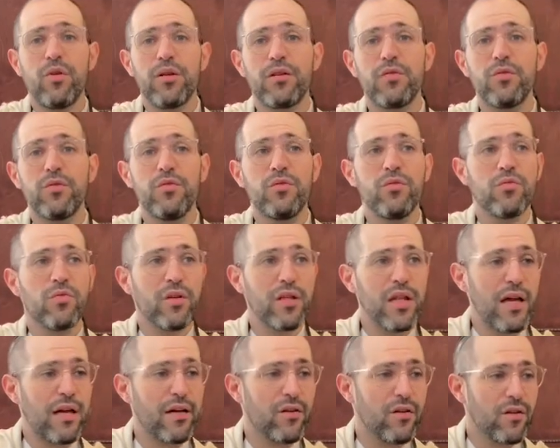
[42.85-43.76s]
what to
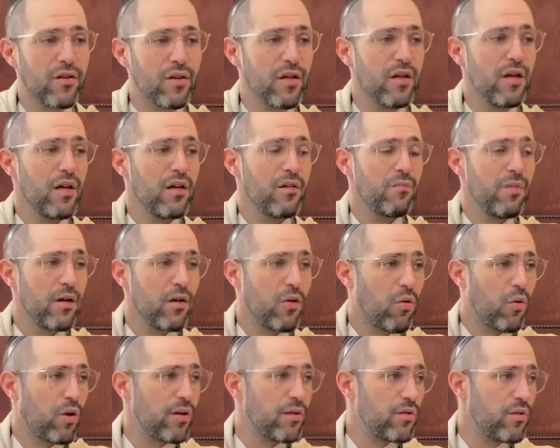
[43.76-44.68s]
rely on, but
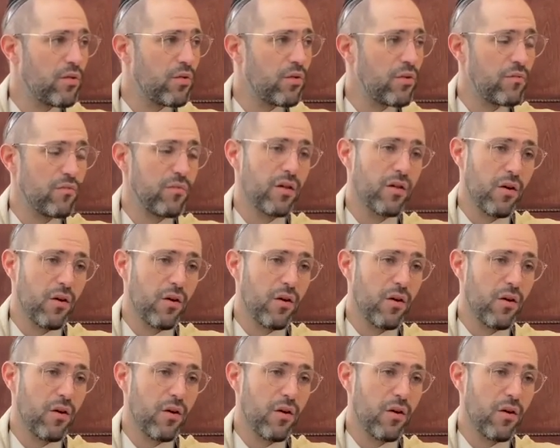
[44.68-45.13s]
according to,